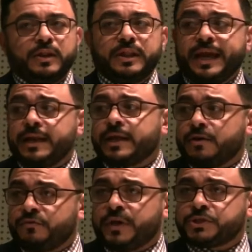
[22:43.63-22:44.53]
And they had a
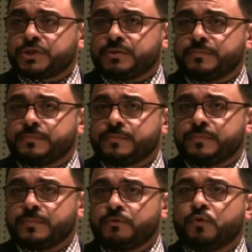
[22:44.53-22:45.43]
confession.
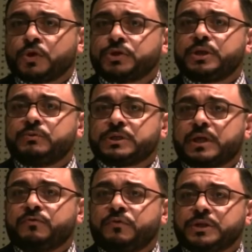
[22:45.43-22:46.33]
Fortunately, it was
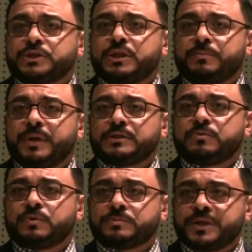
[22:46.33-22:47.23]
a confession that
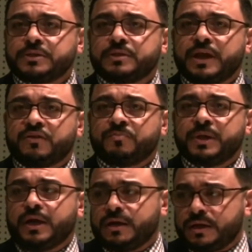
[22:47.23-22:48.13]
made, was made to the
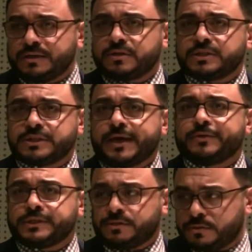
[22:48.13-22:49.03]
FBI and not to the
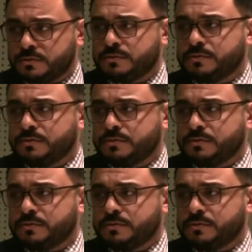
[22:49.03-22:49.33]
Saudis.